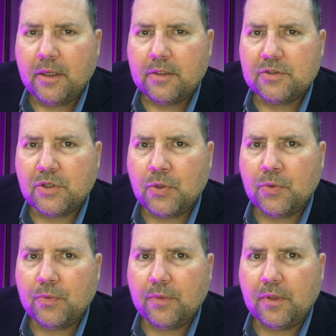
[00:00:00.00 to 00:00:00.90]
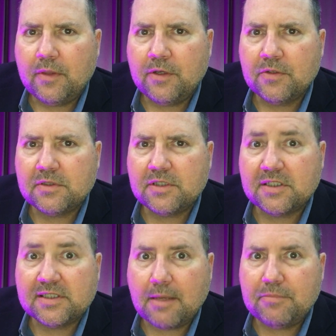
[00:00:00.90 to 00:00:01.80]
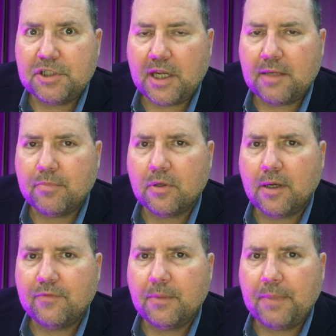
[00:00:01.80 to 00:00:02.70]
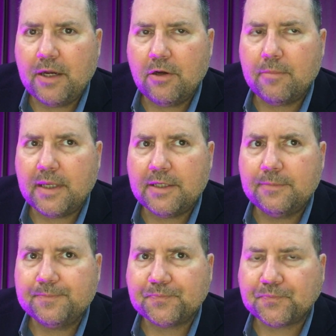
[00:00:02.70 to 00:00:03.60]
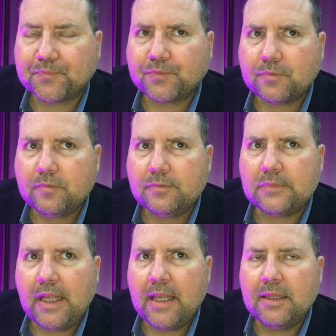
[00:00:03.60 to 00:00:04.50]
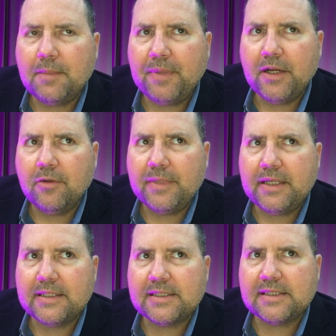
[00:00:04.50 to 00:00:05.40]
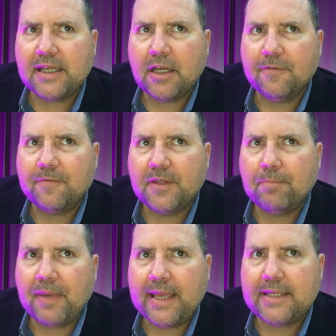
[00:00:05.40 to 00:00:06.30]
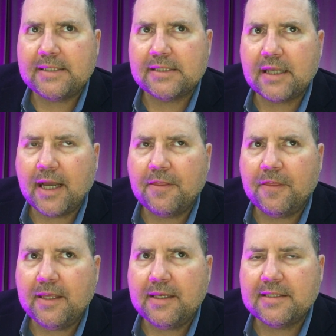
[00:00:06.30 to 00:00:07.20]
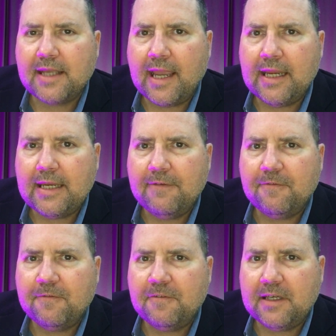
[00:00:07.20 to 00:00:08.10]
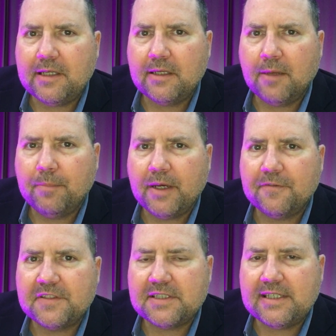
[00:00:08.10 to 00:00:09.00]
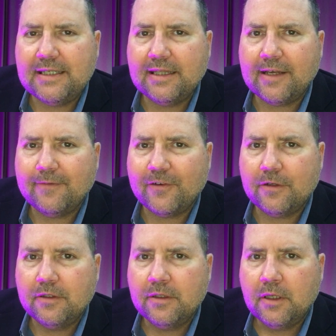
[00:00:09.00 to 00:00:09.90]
So there's the subchamber of the pyramid. And the pyramid itself, the base, I think, is 80 feet above sea level.